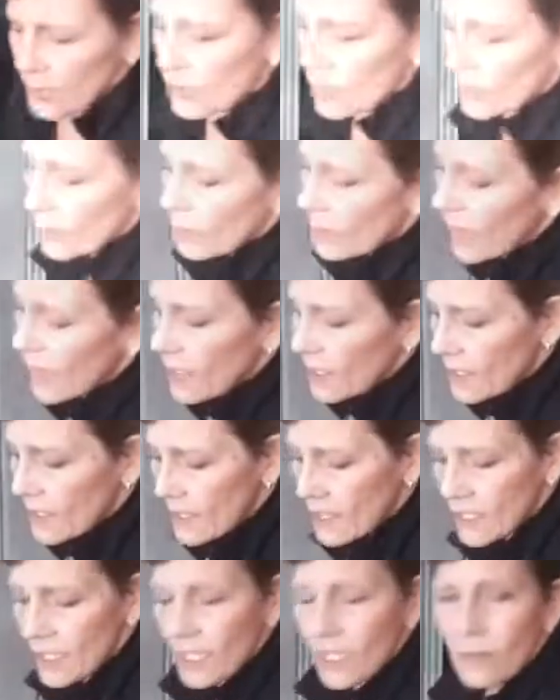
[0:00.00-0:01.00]
So you might
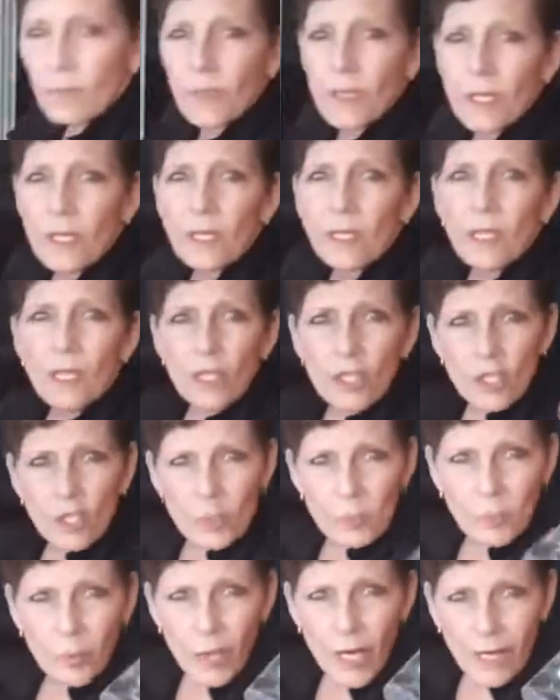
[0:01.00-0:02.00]
see me
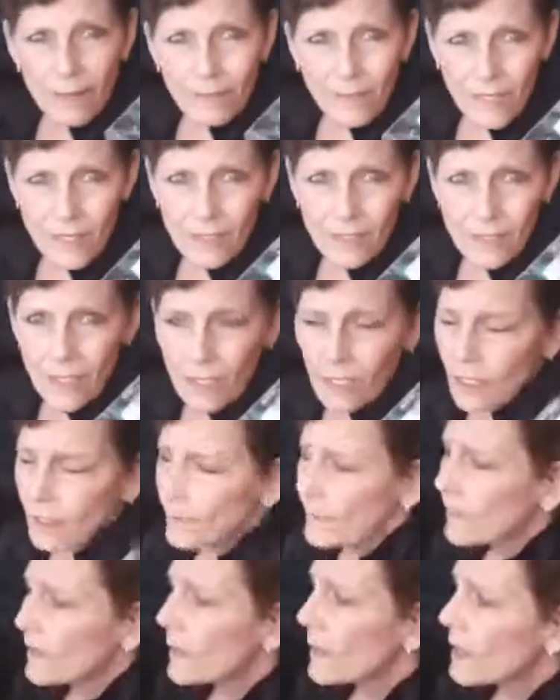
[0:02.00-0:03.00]
spray mist it.
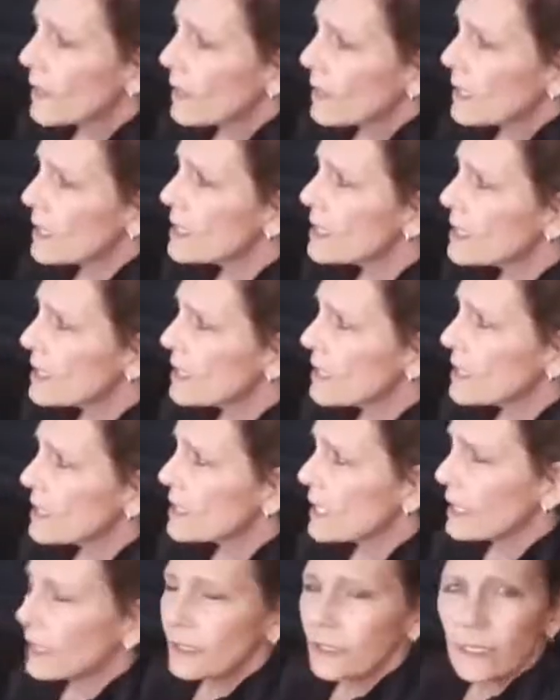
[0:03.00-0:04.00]
This
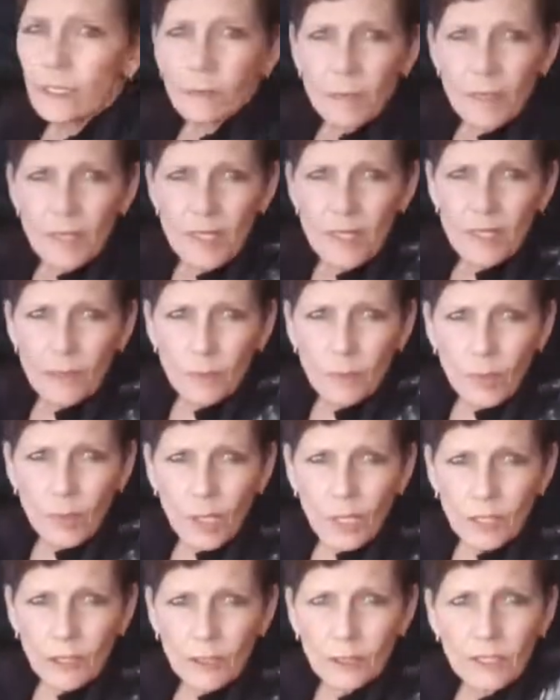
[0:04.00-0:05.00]
is a little misting
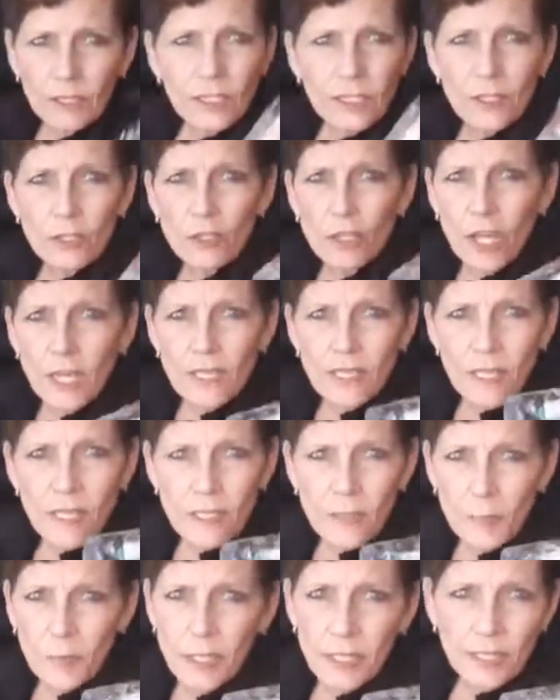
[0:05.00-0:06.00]
bottle. It just
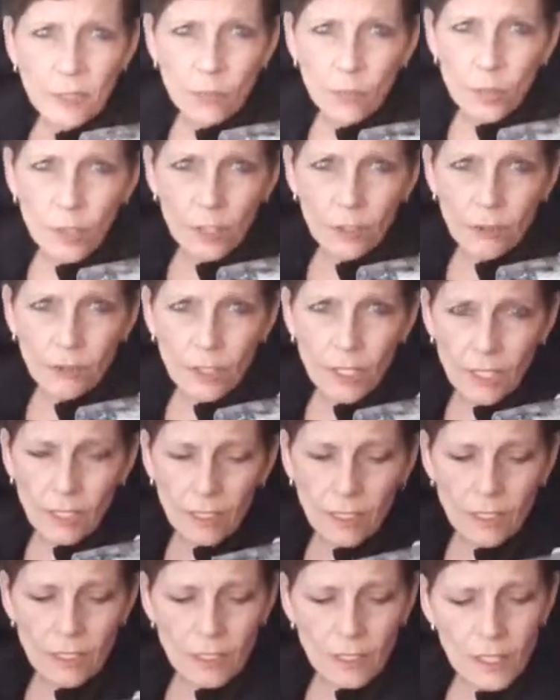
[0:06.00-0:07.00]
has plain water in
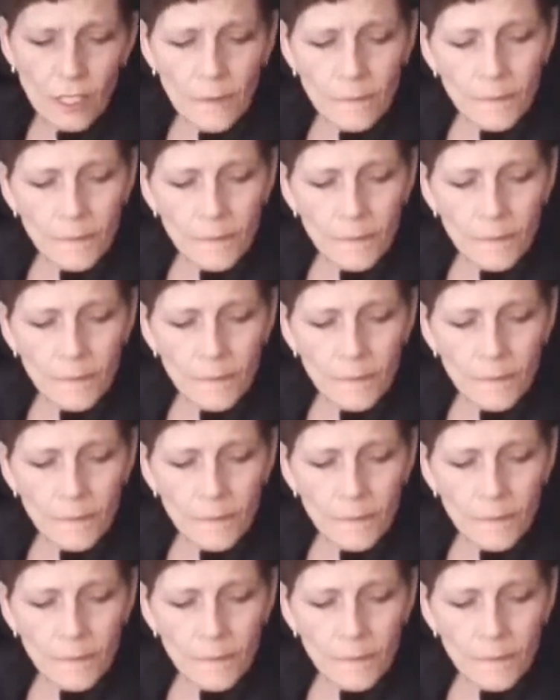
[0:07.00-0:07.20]
it.